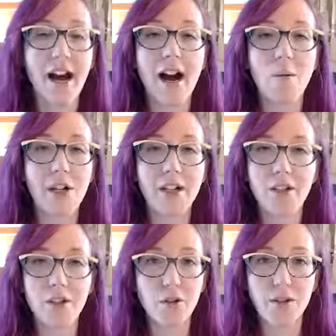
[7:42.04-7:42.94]
or you can
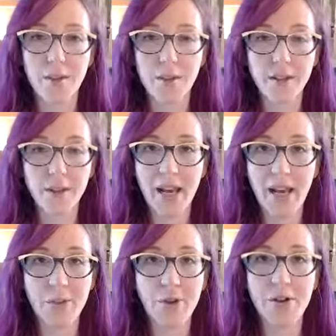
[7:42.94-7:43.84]
just use a piece of
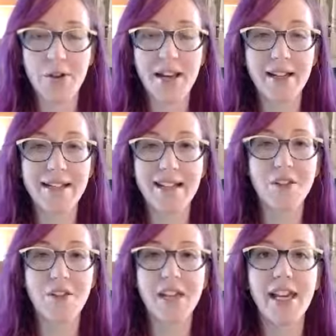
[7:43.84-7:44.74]
paper, and
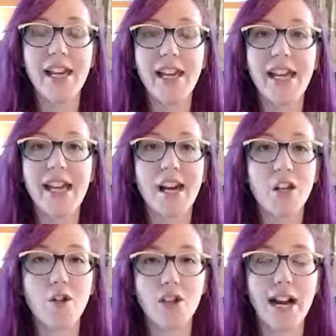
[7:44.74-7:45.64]
essentially
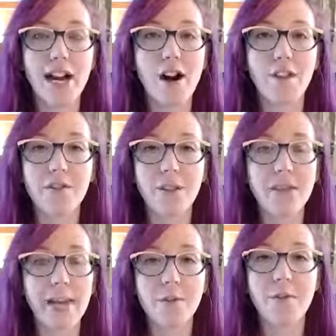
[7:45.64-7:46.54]
you check off the
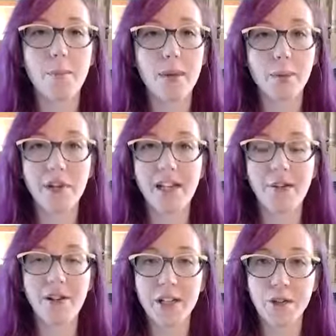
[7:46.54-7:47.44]
names of the people that
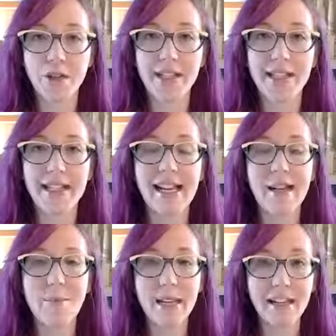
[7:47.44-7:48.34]
you're interested
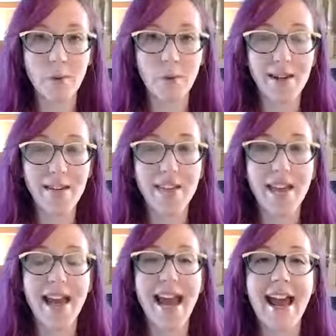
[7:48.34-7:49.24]
in meeting with.
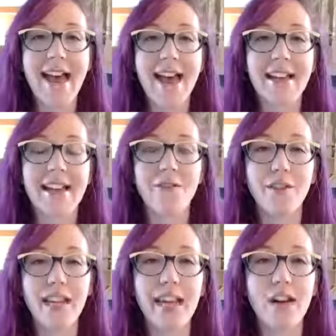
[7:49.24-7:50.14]
And if
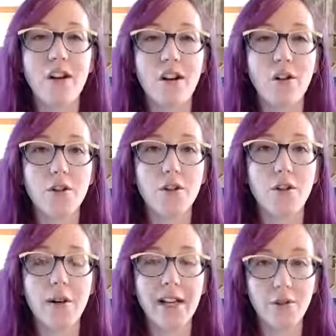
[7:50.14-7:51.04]
they are
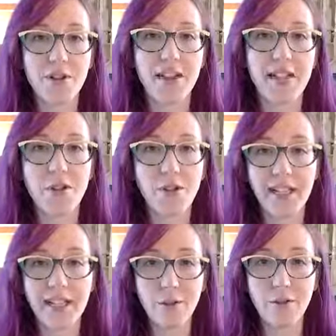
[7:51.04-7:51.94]
also interested in you,
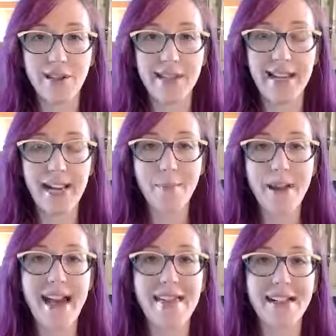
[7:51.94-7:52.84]
they do the same,
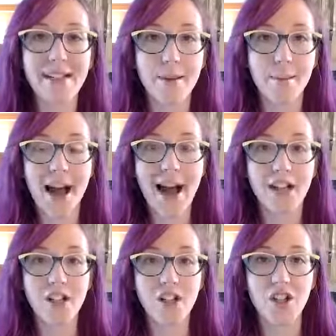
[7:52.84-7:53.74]
and then it's a
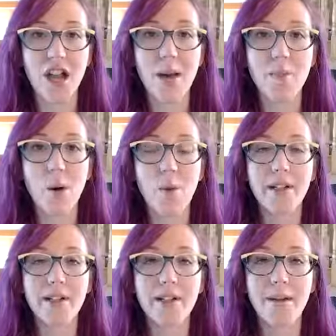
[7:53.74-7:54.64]
match. But what's